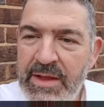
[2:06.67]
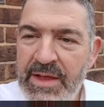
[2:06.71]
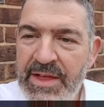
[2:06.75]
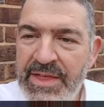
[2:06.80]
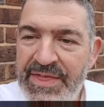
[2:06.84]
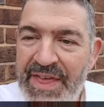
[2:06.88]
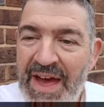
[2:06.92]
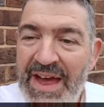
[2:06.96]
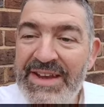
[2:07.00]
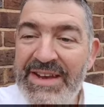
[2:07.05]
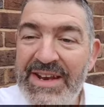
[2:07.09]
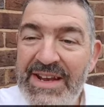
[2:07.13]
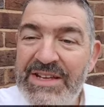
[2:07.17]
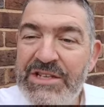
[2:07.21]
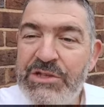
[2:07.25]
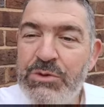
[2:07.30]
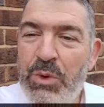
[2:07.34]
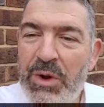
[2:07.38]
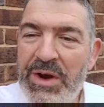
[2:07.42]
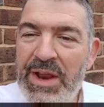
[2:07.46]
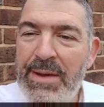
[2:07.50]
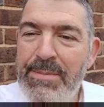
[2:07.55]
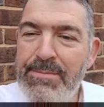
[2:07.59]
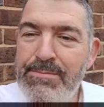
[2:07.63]
That is
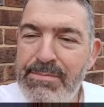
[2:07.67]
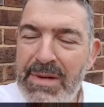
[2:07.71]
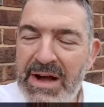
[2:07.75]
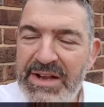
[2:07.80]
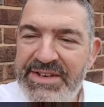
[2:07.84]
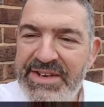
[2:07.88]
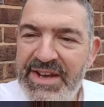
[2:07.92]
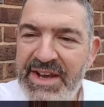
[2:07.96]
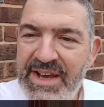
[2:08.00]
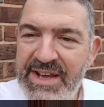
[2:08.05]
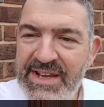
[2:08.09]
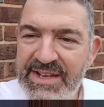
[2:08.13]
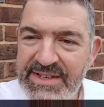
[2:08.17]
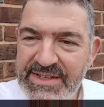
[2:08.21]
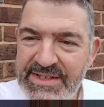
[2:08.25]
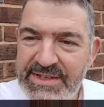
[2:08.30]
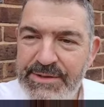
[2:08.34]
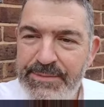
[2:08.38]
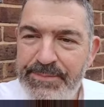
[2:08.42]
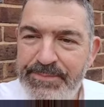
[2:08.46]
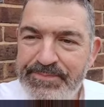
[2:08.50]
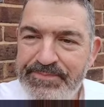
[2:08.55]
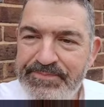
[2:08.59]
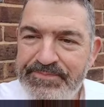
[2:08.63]
what a mata is.
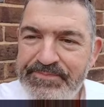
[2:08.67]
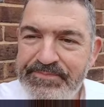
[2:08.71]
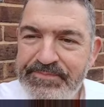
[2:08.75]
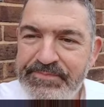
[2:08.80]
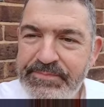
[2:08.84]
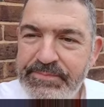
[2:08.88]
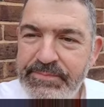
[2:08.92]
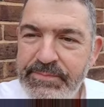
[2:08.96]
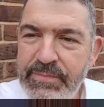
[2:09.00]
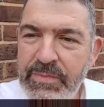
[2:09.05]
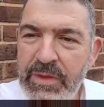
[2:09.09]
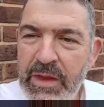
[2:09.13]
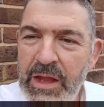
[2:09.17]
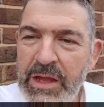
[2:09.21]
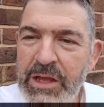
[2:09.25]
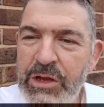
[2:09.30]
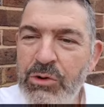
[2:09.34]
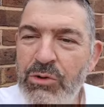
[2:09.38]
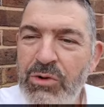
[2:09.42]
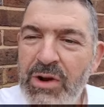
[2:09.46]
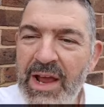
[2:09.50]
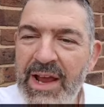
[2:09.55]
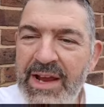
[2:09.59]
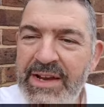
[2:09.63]
You
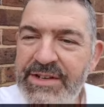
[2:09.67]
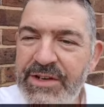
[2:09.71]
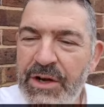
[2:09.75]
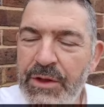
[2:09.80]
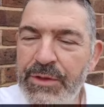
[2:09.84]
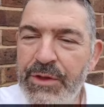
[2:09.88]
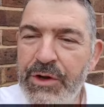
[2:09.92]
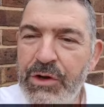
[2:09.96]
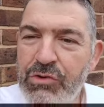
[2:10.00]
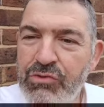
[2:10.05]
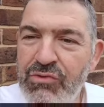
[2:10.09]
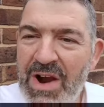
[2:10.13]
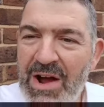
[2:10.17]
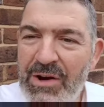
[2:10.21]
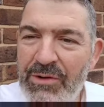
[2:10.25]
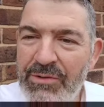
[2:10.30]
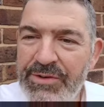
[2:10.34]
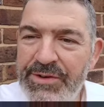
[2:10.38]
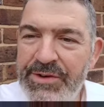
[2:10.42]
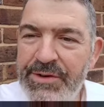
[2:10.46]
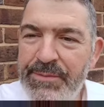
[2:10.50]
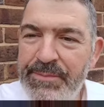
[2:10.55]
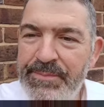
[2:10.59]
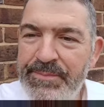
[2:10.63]
lay it on the
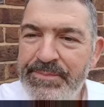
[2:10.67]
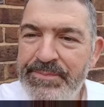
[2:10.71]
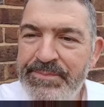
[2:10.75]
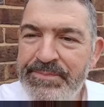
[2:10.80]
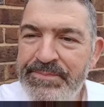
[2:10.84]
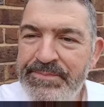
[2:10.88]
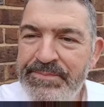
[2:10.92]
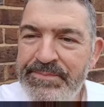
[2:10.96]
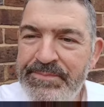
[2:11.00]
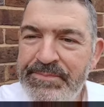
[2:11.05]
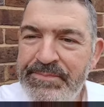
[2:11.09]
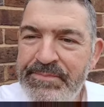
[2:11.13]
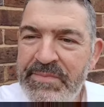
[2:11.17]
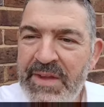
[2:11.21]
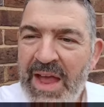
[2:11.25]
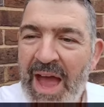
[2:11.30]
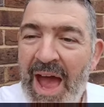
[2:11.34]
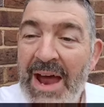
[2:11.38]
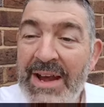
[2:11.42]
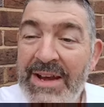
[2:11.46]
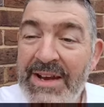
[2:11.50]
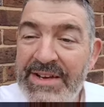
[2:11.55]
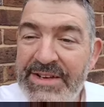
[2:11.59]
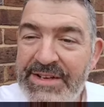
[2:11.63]
ground
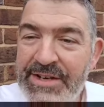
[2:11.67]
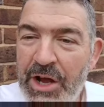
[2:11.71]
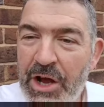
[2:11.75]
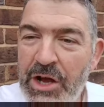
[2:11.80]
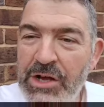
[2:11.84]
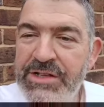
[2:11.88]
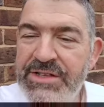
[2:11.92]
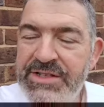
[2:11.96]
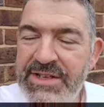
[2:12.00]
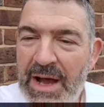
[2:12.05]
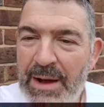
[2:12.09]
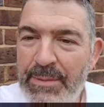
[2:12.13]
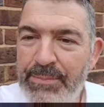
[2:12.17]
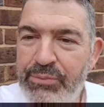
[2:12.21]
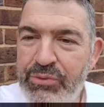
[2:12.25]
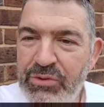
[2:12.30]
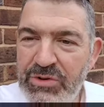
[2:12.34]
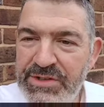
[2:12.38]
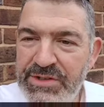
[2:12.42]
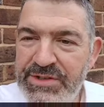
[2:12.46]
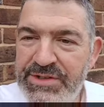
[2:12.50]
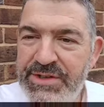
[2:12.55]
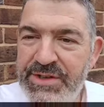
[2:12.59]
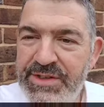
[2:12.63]
and it turns
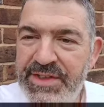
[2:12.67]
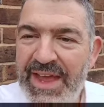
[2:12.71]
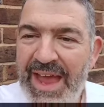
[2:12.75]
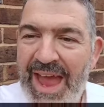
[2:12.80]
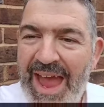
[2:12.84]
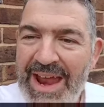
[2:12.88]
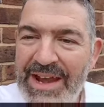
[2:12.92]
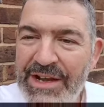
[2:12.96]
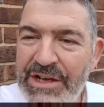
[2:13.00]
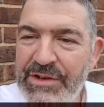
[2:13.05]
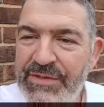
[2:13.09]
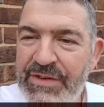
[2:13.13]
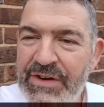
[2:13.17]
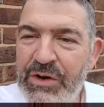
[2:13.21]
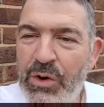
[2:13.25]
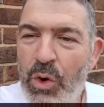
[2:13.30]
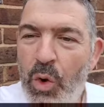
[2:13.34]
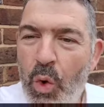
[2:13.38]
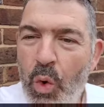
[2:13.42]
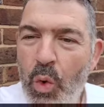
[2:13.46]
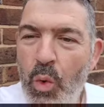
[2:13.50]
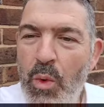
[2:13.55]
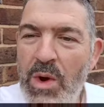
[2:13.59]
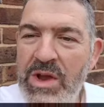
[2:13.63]
upwards. The end of it
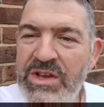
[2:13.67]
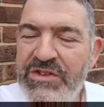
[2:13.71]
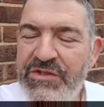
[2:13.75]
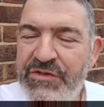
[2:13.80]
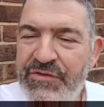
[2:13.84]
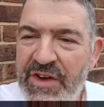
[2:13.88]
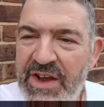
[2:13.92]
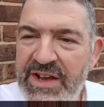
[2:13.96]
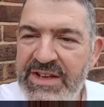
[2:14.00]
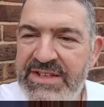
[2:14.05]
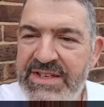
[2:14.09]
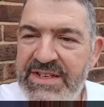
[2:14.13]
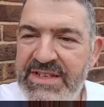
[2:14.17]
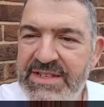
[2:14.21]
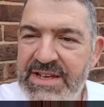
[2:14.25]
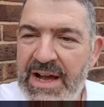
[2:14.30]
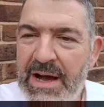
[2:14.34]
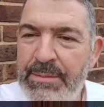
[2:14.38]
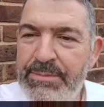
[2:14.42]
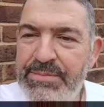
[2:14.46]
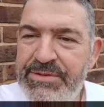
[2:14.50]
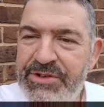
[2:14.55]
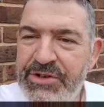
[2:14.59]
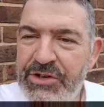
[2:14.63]
always faces
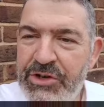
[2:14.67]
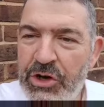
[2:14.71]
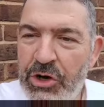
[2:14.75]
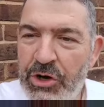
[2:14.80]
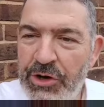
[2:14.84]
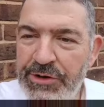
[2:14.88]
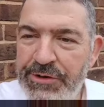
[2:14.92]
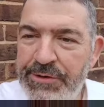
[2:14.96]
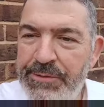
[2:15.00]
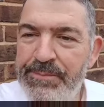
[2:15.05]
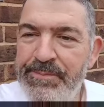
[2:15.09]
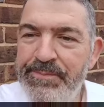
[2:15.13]
up to God.